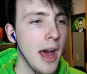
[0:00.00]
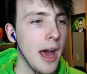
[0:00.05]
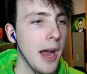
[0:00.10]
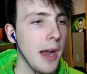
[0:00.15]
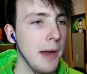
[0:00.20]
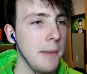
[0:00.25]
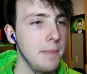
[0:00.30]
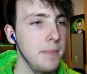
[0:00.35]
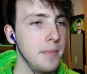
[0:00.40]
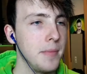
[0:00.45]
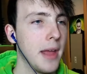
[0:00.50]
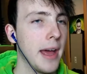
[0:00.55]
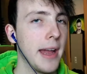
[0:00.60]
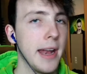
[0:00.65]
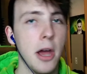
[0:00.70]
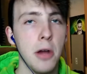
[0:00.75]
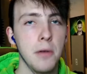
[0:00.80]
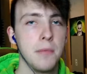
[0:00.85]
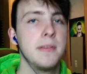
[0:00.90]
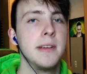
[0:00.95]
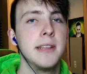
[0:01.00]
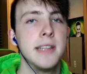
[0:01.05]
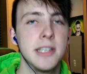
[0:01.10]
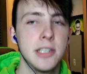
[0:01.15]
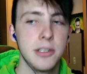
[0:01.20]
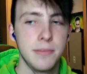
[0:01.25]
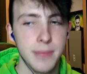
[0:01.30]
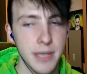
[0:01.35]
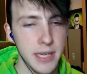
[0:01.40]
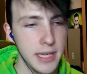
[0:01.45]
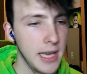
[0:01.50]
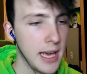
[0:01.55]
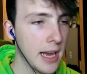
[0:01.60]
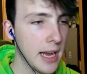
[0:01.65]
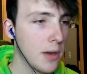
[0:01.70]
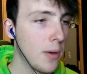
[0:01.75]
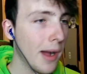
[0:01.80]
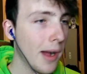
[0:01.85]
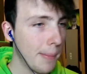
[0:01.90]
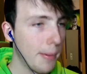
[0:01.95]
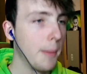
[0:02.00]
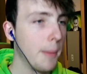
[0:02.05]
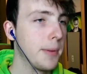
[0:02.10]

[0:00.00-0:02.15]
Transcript: Um, and hopefully this will be a quite a